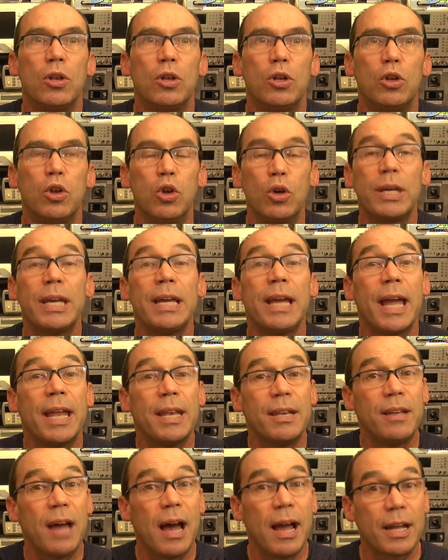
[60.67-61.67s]
looking
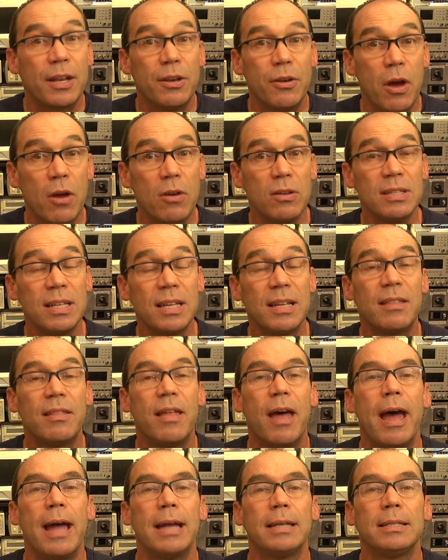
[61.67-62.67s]
and diagnosing
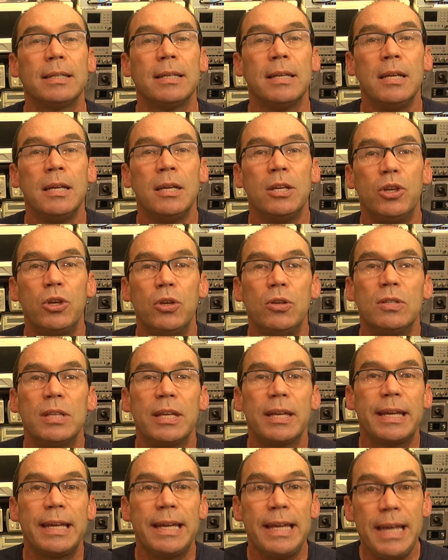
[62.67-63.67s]
that
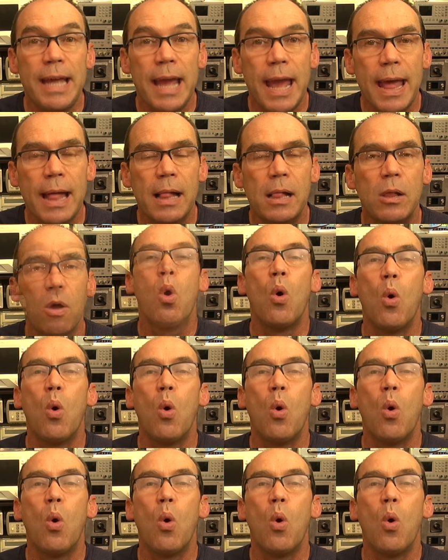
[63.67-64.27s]
using EL